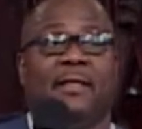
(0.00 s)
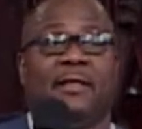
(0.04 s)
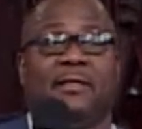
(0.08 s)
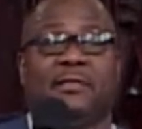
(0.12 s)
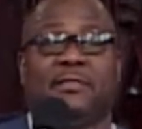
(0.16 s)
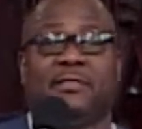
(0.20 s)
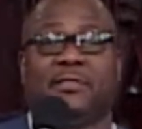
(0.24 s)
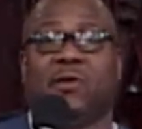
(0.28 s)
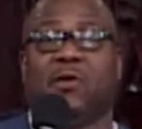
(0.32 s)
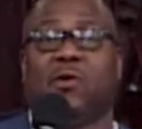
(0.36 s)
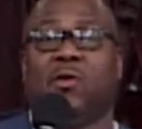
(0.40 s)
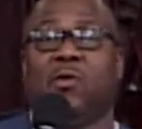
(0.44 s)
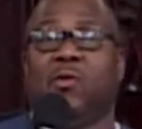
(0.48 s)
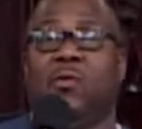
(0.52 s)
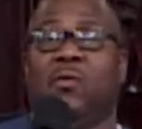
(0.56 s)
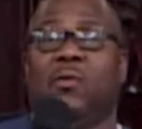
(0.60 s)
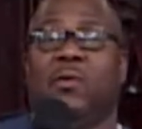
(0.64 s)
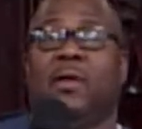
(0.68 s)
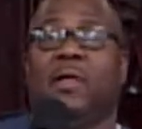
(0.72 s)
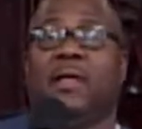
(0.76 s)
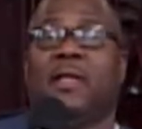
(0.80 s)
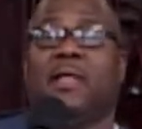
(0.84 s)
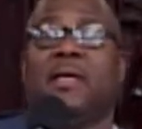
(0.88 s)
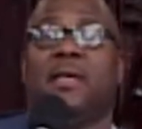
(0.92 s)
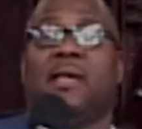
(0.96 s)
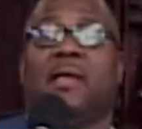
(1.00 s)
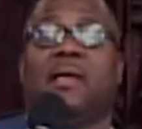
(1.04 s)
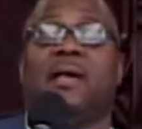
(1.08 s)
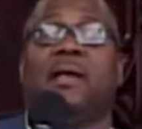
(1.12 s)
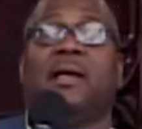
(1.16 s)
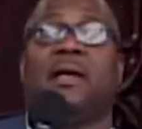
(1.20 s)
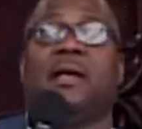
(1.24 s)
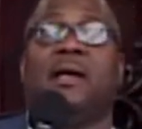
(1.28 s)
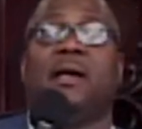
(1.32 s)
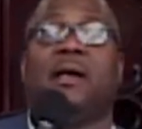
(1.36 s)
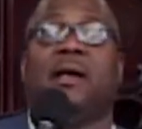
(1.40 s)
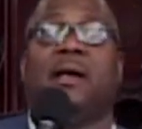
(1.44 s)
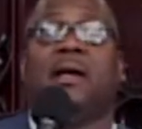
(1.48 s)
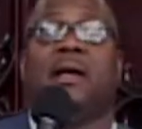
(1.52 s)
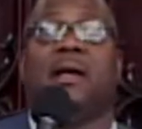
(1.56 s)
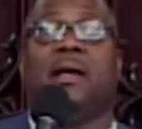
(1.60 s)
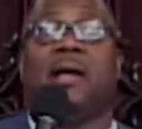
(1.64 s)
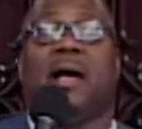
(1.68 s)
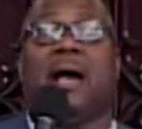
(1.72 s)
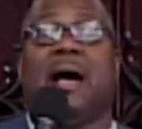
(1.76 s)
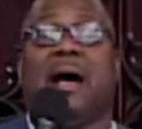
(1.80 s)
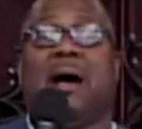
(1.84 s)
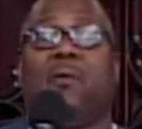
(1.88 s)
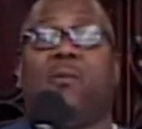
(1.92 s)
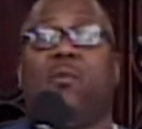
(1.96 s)
So
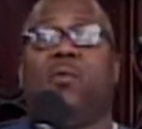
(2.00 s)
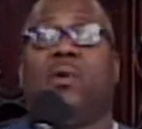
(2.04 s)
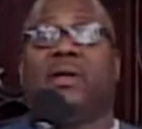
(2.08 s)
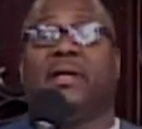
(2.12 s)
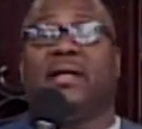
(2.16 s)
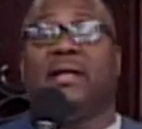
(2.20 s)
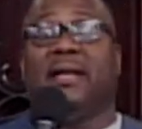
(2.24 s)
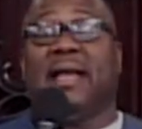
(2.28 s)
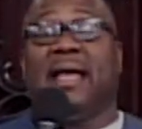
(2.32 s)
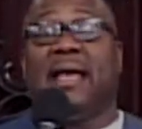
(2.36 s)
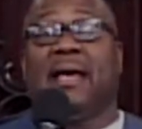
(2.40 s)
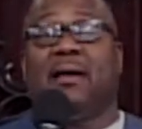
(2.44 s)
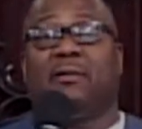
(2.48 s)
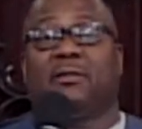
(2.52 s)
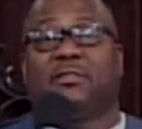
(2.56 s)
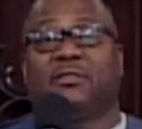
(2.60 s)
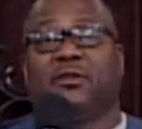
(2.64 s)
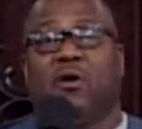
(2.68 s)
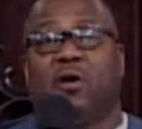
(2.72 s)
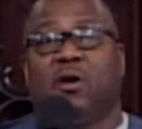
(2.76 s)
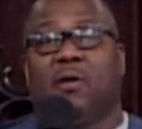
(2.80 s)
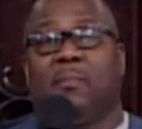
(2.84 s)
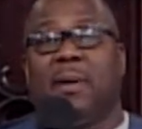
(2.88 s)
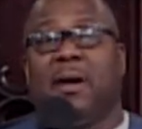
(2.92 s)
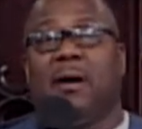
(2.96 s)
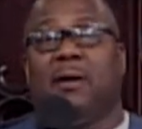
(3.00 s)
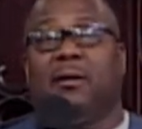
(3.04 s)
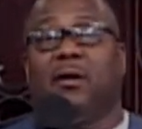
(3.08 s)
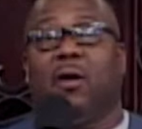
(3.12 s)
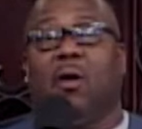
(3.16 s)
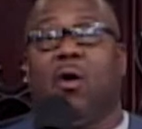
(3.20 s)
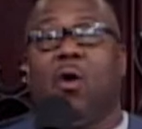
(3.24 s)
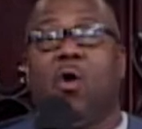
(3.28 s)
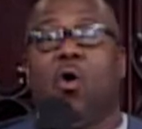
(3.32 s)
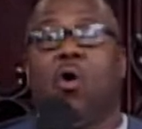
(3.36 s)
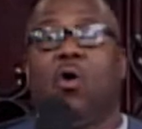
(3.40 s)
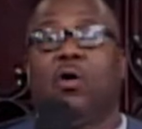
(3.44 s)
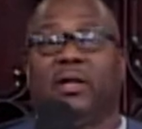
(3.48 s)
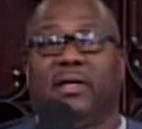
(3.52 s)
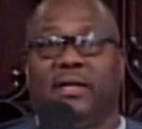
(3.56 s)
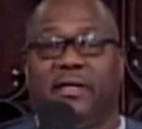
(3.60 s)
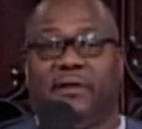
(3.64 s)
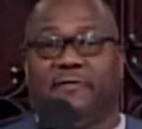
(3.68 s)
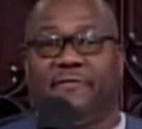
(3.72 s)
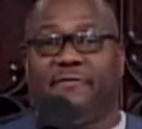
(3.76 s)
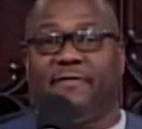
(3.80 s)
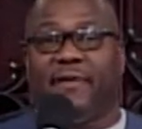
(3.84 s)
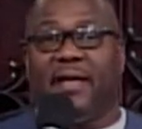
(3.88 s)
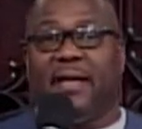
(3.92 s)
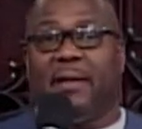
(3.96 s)
I want to now talk about all in
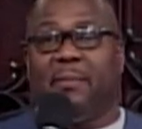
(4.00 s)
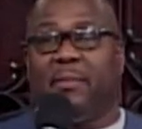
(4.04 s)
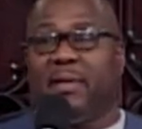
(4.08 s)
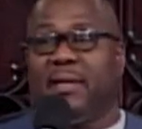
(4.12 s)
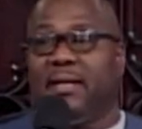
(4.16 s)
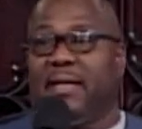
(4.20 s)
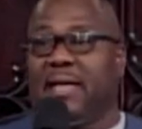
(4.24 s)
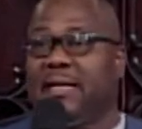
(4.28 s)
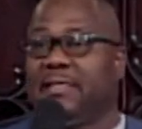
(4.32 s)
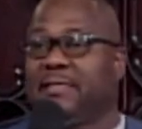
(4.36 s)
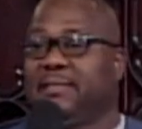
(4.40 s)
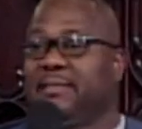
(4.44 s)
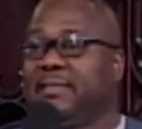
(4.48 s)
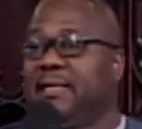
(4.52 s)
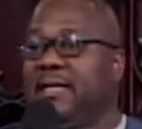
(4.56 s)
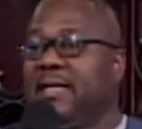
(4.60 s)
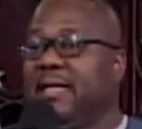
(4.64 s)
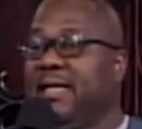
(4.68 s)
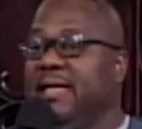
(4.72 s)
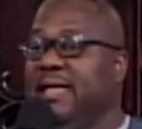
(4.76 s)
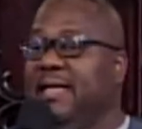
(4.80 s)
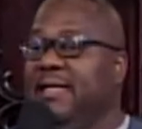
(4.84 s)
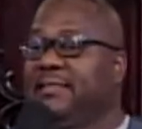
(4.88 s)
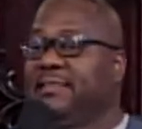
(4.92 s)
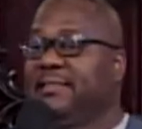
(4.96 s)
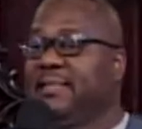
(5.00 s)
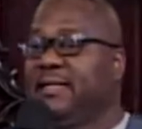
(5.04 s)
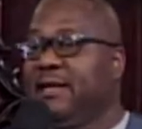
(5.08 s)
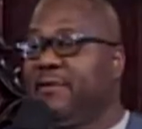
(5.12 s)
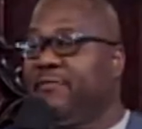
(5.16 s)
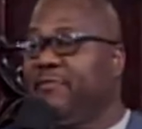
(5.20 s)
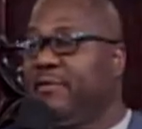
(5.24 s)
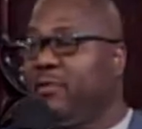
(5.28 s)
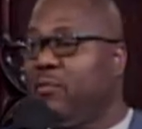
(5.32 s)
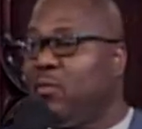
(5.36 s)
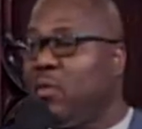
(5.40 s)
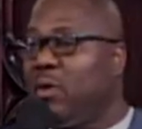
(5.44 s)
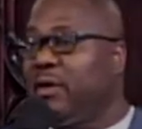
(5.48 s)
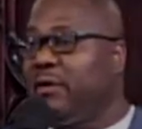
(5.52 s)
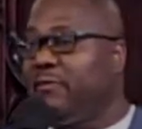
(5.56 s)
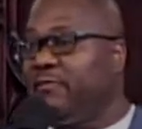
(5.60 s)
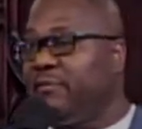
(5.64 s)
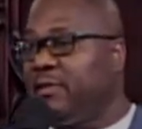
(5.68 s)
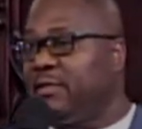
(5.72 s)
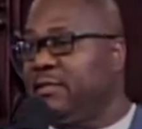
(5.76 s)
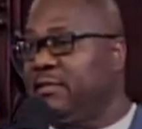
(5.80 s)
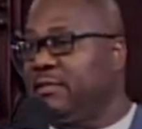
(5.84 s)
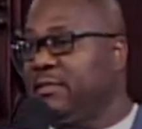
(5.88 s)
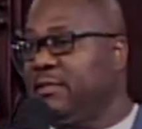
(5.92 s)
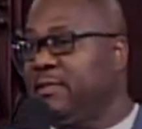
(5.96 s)
the family. That's each and every one
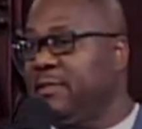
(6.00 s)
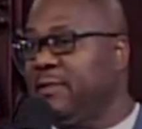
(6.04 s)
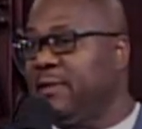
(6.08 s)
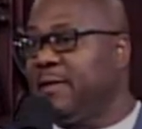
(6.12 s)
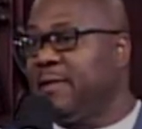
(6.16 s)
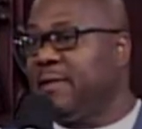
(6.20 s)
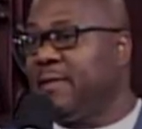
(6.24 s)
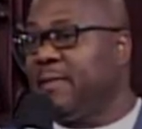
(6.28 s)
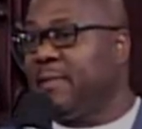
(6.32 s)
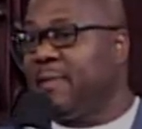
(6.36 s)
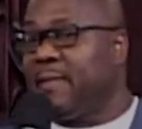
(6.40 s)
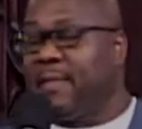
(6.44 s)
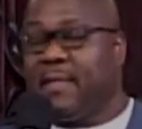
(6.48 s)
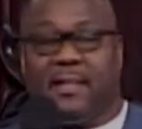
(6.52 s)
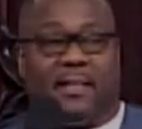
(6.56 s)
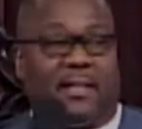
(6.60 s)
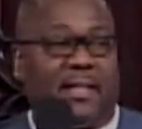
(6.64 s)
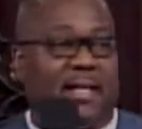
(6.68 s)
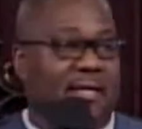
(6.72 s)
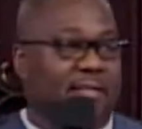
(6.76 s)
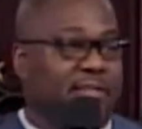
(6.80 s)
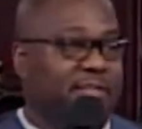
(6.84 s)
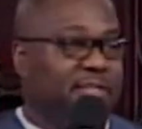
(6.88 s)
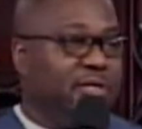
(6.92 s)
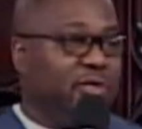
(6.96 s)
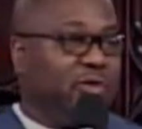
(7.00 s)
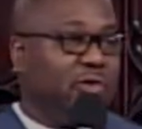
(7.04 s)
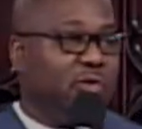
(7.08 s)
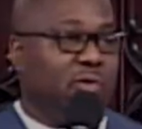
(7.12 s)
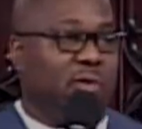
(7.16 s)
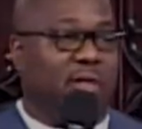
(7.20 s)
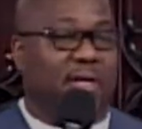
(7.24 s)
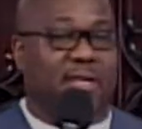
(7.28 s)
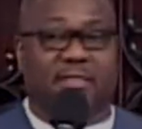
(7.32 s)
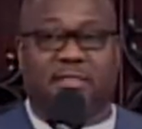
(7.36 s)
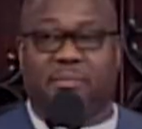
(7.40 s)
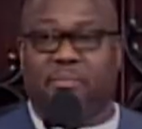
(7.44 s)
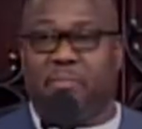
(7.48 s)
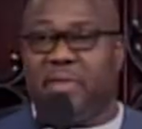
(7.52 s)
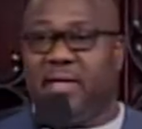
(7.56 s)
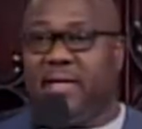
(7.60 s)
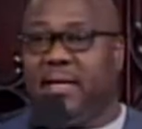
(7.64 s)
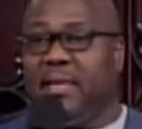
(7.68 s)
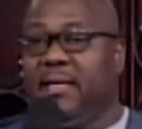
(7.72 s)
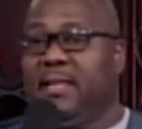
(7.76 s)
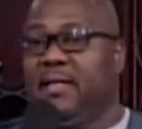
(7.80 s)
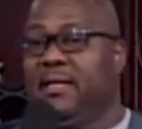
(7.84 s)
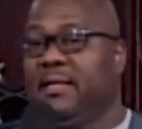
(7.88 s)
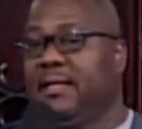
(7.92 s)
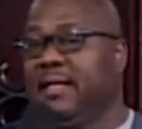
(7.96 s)
of us. That's you, that's
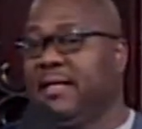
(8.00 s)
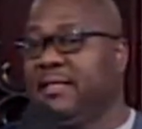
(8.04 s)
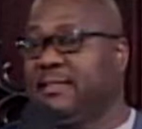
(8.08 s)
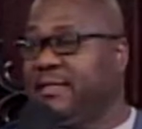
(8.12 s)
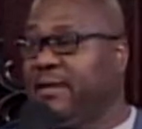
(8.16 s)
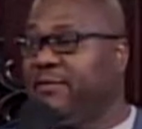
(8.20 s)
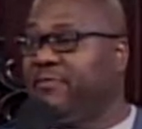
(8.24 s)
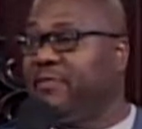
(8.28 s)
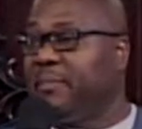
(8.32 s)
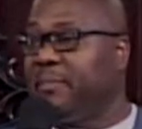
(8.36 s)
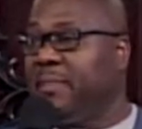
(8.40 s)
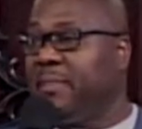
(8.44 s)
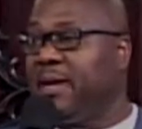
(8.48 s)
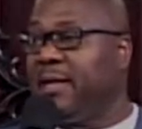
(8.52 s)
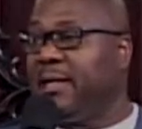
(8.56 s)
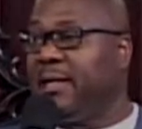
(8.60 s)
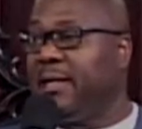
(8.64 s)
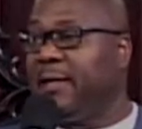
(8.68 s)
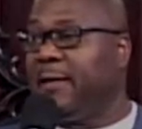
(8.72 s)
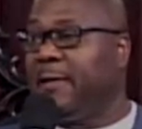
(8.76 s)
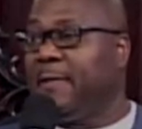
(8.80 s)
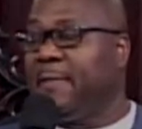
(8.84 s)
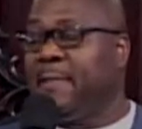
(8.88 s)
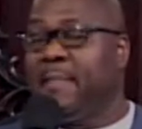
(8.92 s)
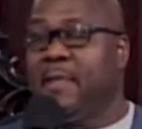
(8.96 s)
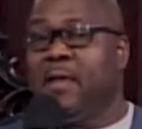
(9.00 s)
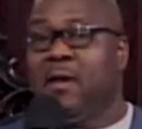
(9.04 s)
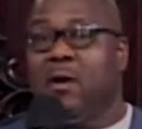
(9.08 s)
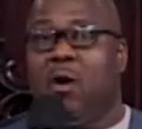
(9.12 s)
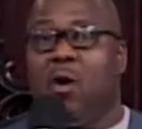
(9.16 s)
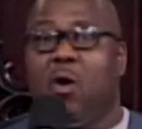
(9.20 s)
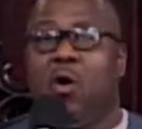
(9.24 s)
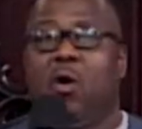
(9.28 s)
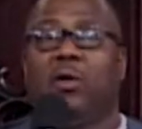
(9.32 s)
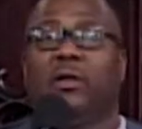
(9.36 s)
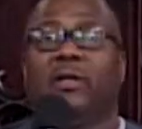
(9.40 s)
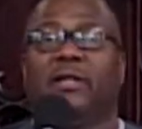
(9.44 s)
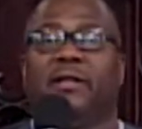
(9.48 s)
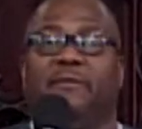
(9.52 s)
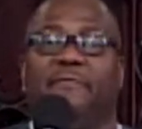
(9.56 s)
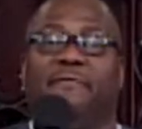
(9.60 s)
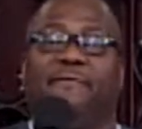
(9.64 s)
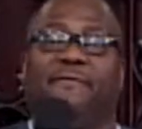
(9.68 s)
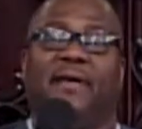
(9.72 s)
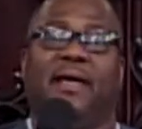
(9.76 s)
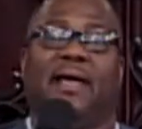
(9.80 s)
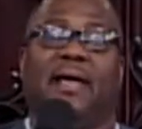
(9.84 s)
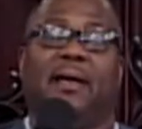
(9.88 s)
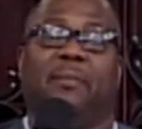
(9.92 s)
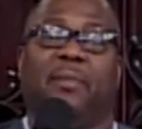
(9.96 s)
me, that's everybody. All in the
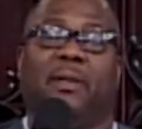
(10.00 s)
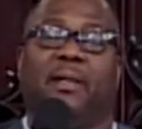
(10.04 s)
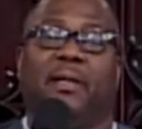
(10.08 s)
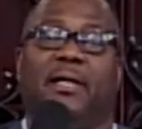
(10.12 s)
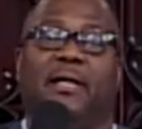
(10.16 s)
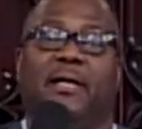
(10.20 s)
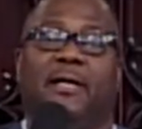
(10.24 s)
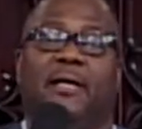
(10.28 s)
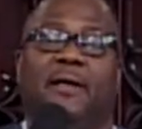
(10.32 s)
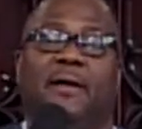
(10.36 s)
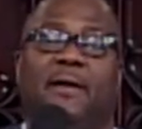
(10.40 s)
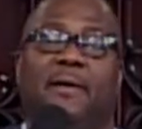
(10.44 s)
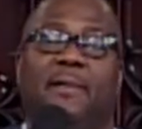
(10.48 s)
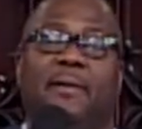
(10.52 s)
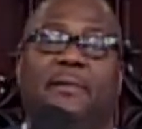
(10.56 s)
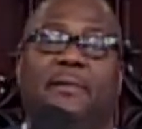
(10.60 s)
family